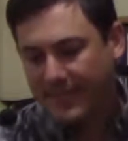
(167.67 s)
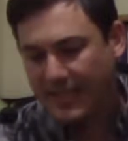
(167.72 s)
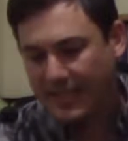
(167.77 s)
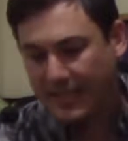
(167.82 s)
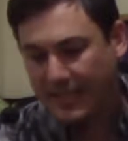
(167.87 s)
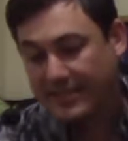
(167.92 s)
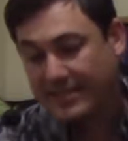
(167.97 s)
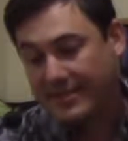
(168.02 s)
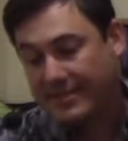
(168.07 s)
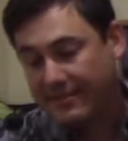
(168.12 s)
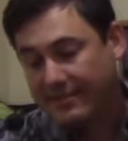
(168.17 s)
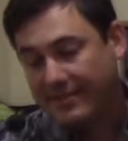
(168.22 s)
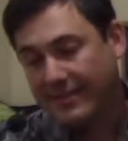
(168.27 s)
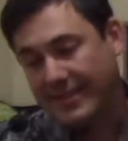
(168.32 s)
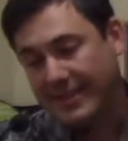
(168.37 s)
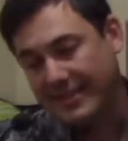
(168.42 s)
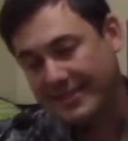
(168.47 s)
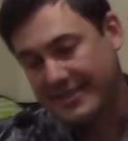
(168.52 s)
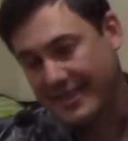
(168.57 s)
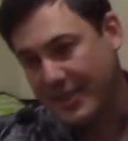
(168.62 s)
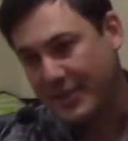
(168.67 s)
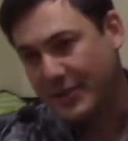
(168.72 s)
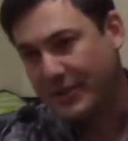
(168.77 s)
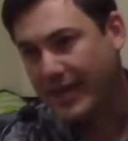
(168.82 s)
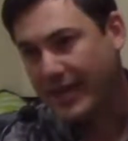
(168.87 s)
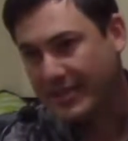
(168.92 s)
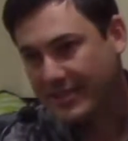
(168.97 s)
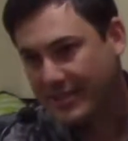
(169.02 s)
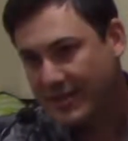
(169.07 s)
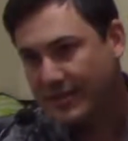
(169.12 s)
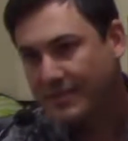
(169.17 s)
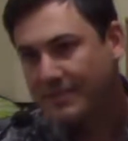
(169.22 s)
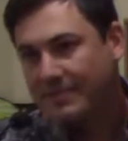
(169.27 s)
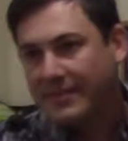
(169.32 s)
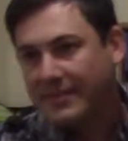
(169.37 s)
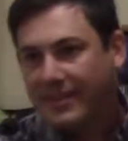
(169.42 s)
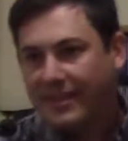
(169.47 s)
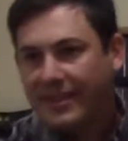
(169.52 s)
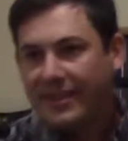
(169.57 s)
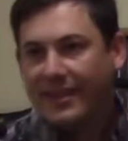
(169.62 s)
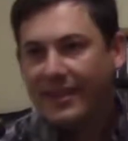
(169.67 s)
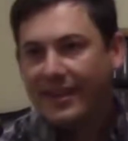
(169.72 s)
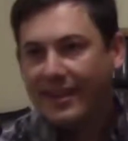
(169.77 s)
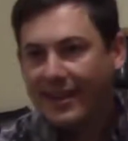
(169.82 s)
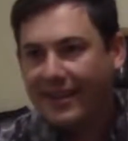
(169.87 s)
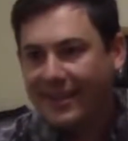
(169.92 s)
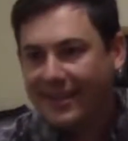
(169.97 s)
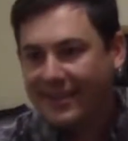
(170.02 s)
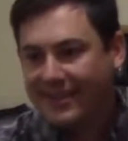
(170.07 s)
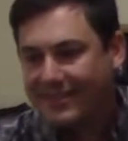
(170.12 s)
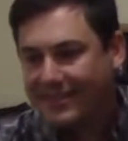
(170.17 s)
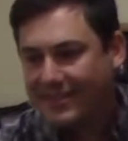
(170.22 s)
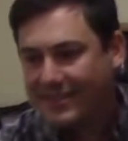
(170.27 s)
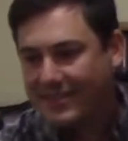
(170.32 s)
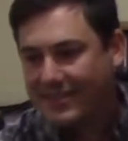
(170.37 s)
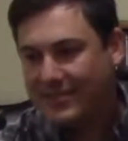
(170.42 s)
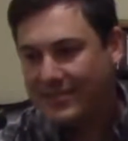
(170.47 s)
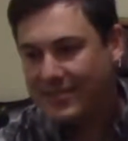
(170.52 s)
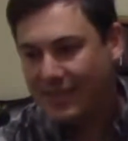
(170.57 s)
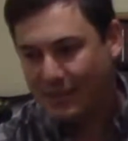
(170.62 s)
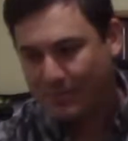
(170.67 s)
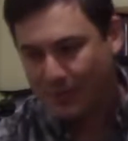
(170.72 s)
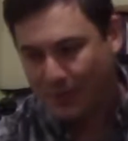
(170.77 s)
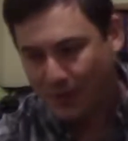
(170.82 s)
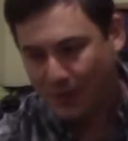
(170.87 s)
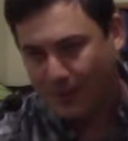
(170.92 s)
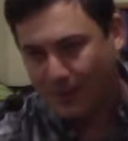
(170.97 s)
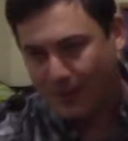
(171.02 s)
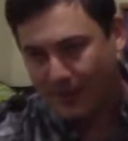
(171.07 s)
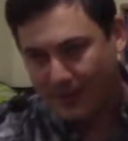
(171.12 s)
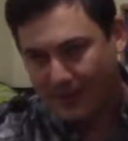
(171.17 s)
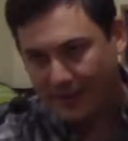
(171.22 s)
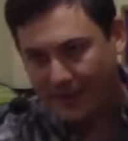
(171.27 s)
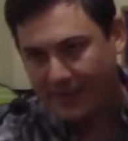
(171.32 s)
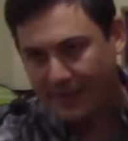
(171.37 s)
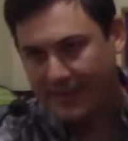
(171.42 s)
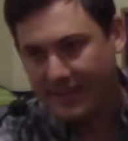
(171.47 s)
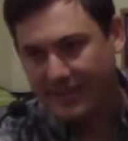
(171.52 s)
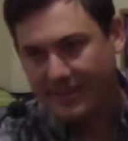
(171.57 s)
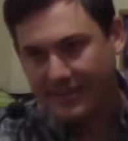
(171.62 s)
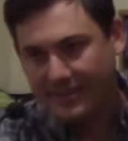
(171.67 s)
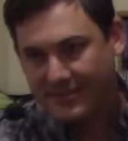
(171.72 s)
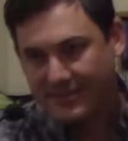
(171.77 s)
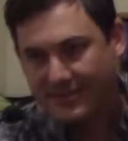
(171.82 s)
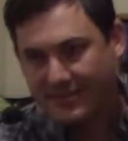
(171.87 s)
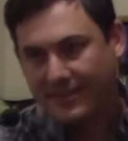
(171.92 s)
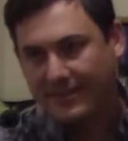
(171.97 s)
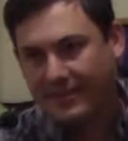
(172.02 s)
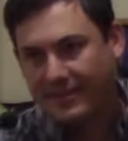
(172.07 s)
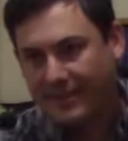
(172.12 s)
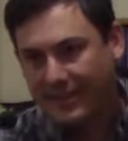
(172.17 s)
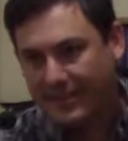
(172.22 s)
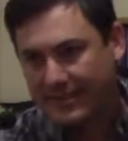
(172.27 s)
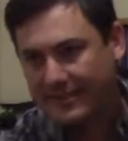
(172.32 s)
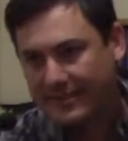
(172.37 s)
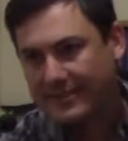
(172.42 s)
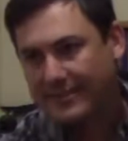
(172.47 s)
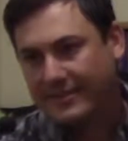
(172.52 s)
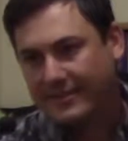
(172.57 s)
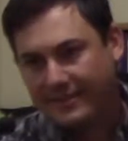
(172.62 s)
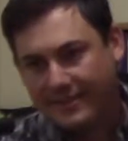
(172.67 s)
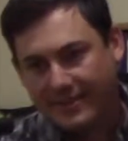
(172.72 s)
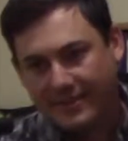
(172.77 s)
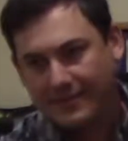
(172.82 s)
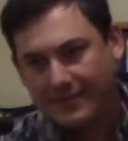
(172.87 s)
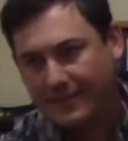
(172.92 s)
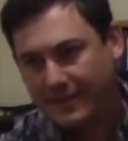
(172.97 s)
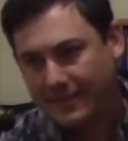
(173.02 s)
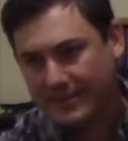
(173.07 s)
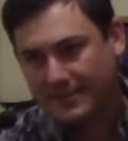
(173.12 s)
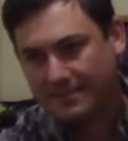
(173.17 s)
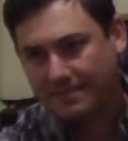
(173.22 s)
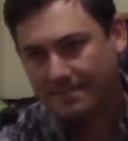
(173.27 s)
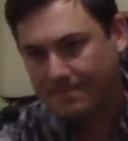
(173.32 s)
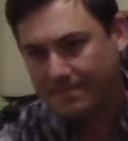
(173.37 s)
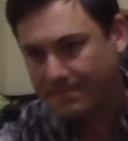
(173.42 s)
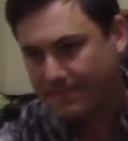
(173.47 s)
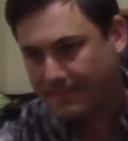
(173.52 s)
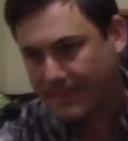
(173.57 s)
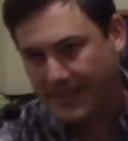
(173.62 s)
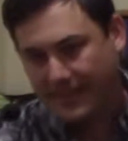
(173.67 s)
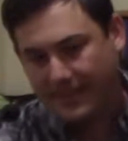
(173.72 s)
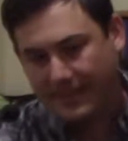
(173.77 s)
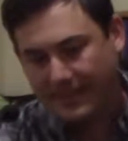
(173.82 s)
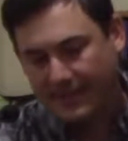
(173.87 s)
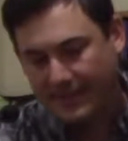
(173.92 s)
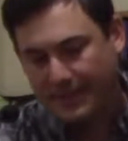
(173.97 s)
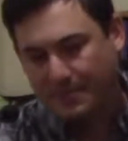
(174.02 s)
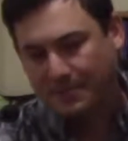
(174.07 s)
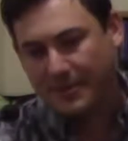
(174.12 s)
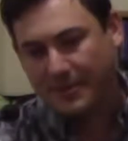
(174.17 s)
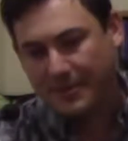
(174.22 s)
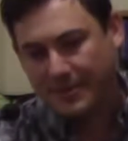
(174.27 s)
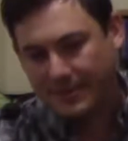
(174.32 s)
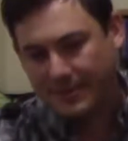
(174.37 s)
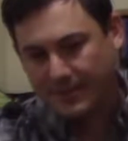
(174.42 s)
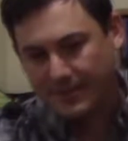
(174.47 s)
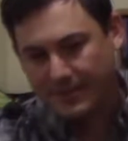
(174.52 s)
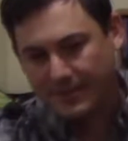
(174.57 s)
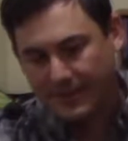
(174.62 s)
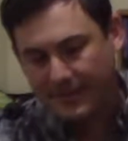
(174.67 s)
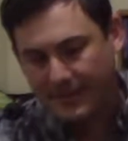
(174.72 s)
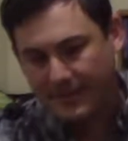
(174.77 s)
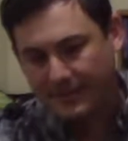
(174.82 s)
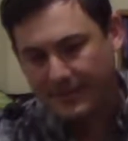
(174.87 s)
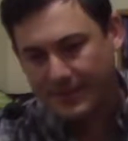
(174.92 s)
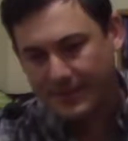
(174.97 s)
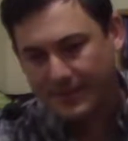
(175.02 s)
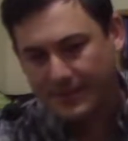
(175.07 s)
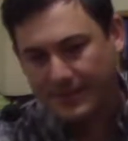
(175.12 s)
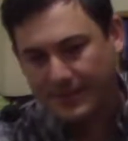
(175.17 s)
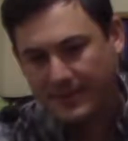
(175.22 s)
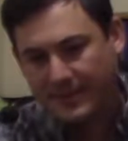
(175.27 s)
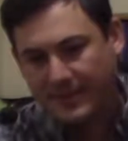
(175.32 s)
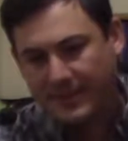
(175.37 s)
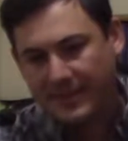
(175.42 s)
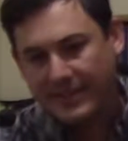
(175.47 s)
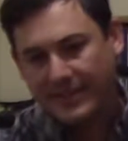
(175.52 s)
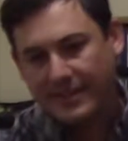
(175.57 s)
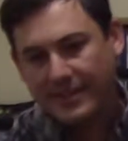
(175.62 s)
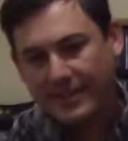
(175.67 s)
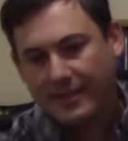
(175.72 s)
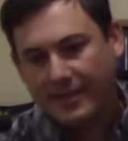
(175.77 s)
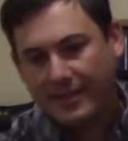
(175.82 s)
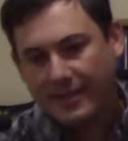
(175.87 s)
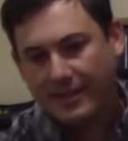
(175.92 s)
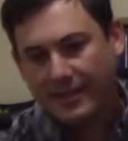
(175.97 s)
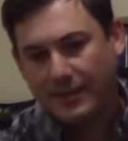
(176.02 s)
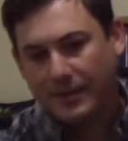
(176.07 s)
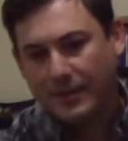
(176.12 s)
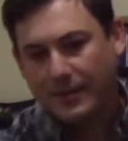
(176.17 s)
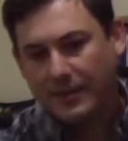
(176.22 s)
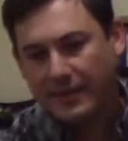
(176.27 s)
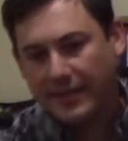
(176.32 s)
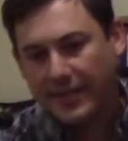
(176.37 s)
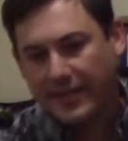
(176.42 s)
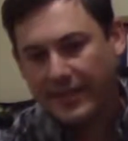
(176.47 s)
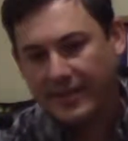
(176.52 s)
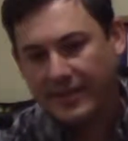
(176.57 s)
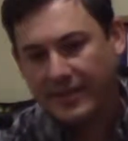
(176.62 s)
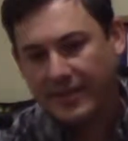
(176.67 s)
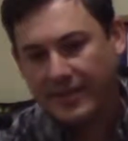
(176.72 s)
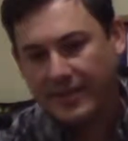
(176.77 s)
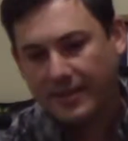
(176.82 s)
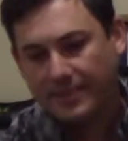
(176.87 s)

I guess now you guys know. Tom Kohler, I think, is an excellent, awesome and inspirational individual locally.